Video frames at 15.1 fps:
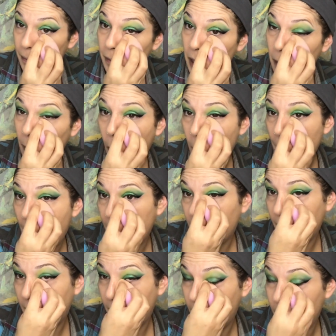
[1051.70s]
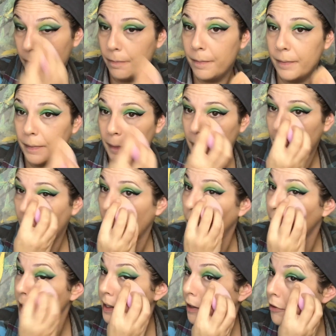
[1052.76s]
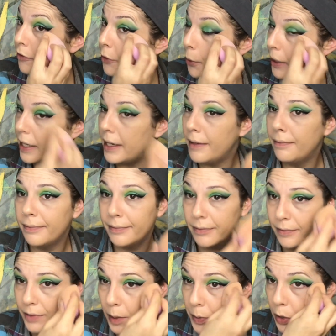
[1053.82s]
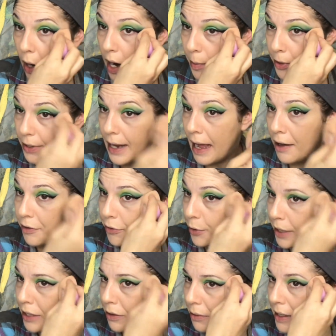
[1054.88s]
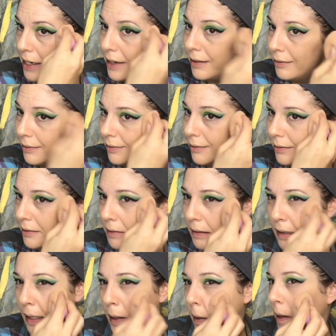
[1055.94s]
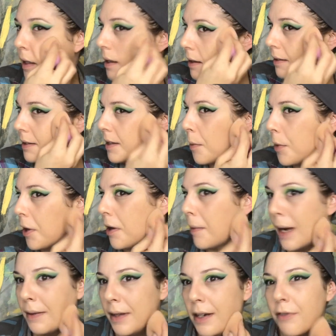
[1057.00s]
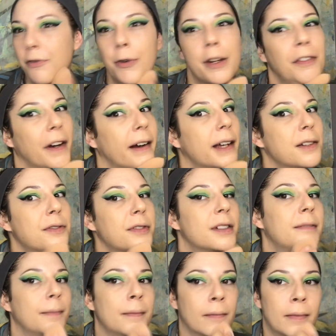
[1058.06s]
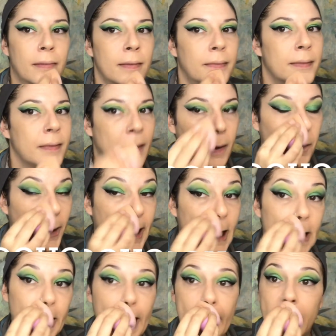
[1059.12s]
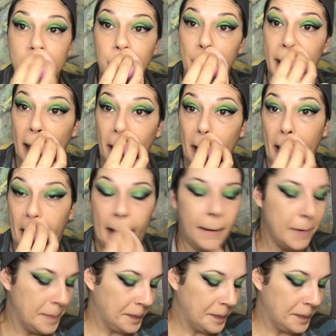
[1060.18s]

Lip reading: Me and all my, like, what is it, 40 subscribers now? 43? Somewhere around there? 45? We're getting there, guys. We're getting there.